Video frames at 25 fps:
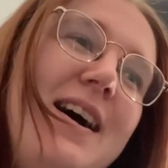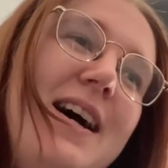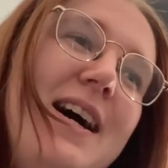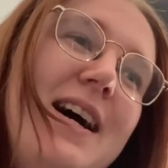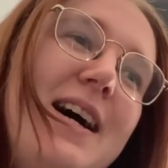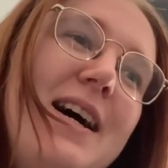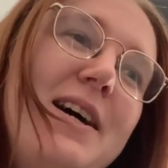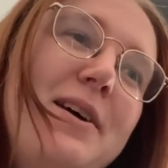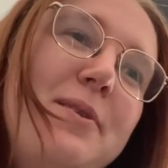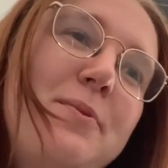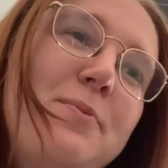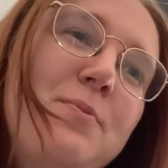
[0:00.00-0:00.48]

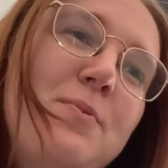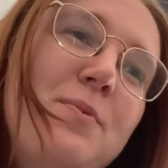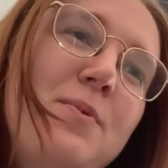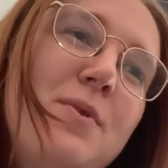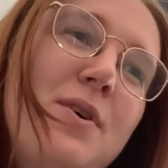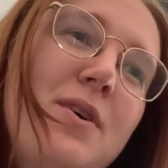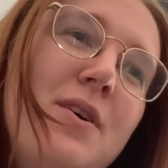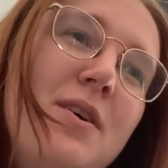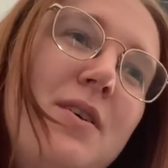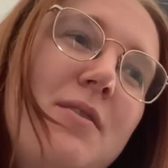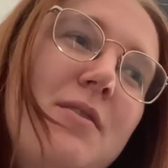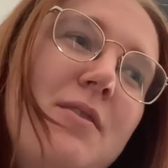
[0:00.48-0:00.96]
And
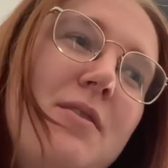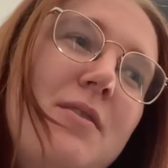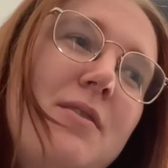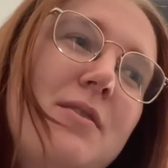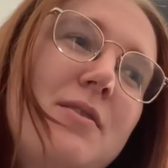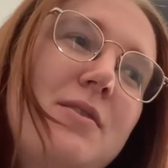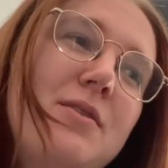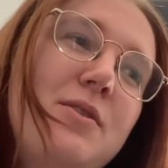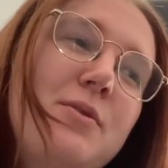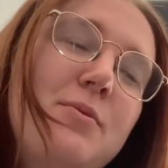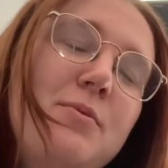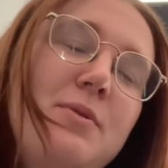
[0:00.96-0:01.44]
what
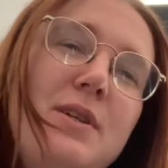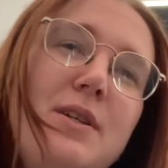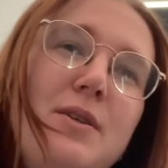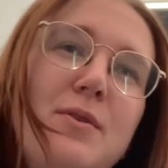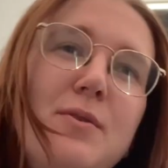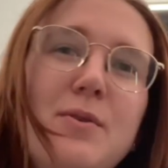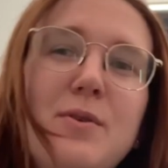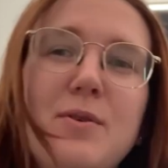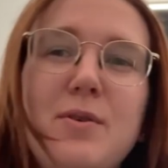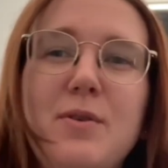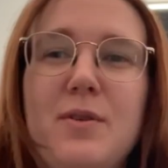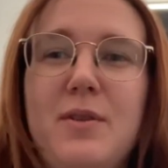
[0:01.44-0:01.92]
do we
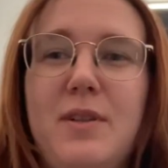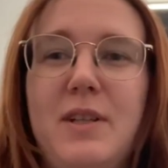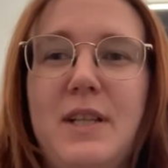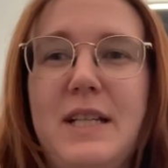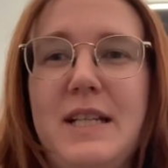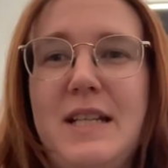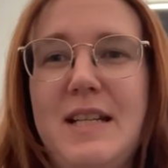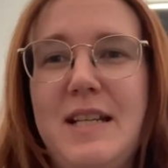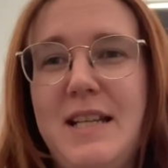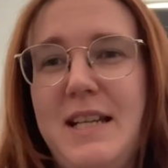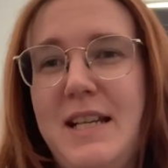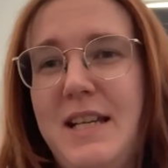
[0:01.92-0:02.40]
all
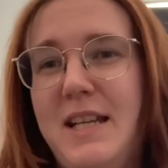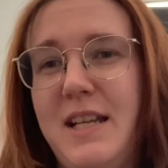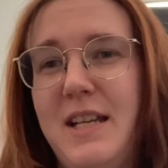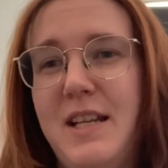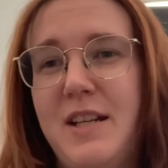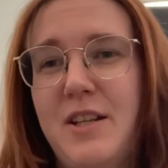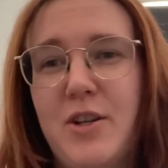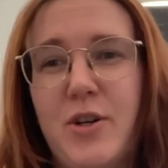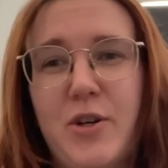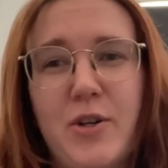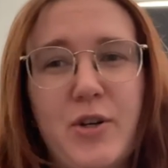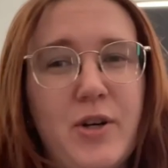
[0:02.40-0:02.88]

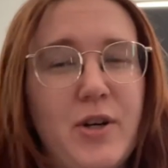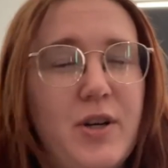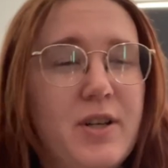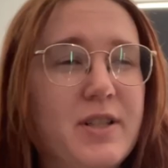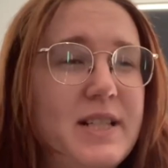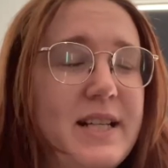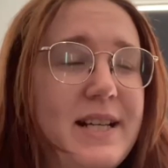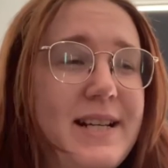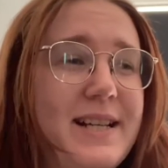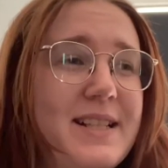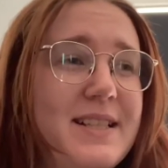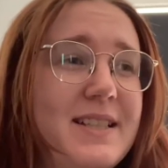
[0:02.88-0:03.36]
need on hot
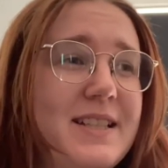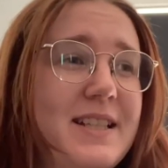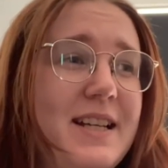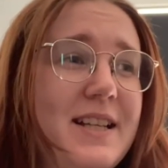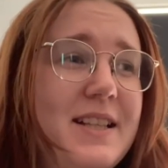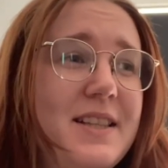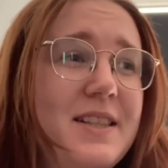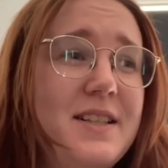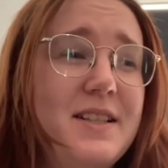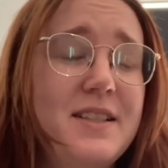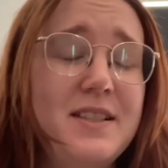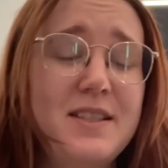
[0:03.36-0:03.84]
days
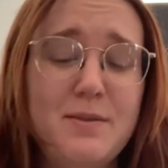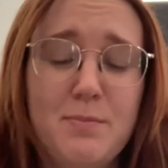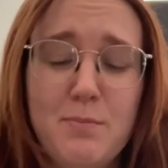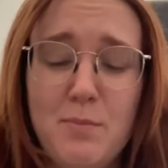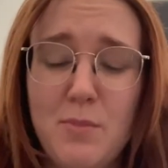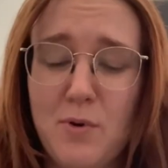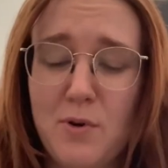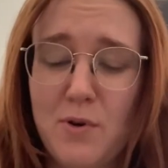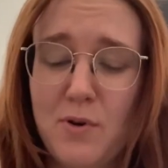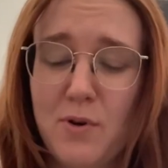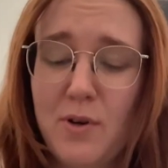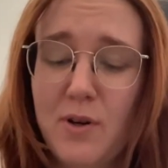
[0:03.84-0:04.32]
like this
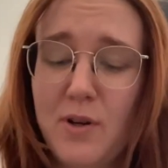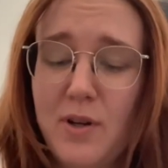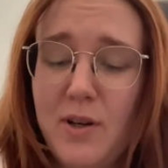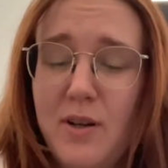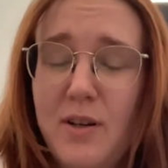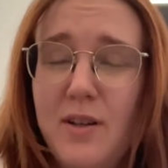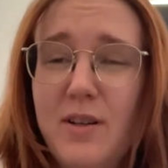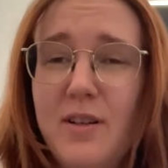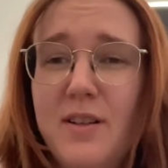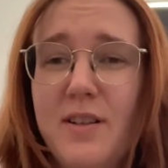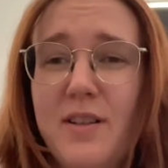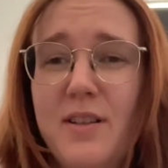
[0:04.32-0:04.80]
more
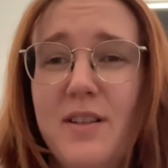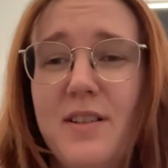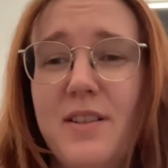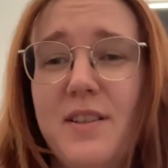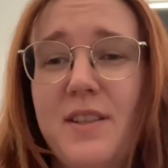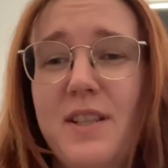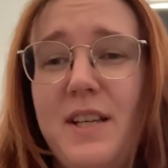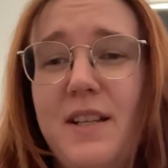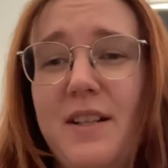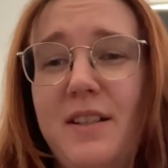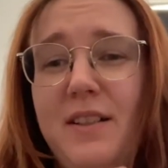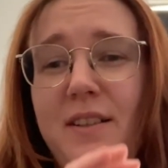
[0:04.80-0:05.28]

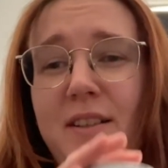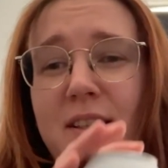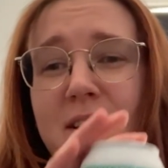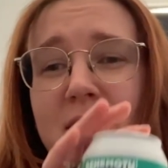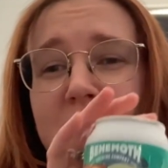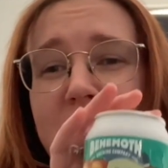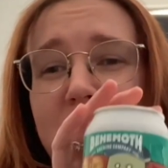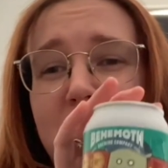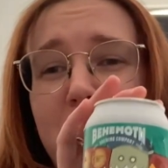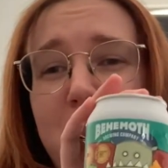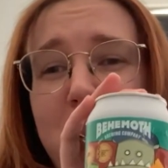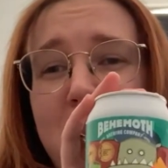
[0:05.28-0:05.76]
than a
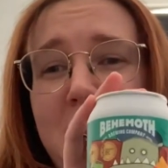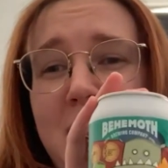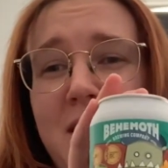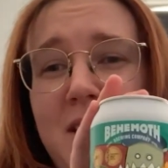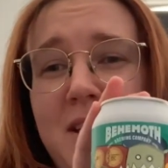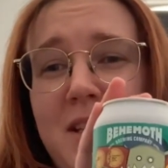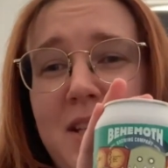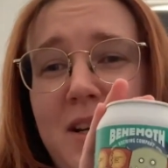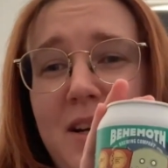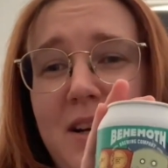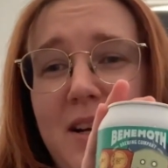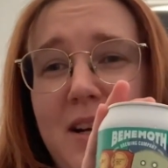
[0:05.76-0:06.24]
little me
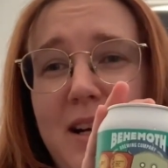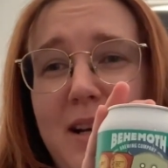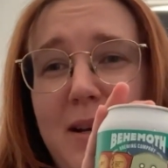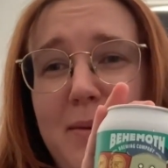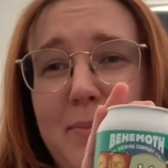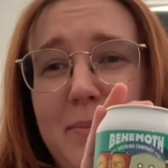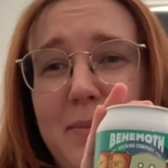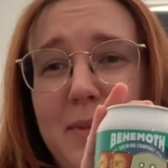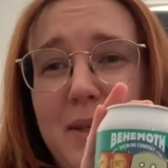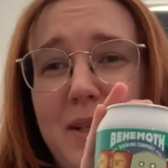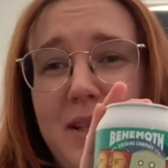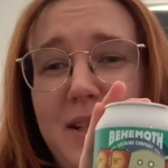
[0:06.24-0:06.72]

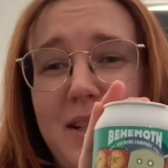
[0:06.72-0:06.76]
time?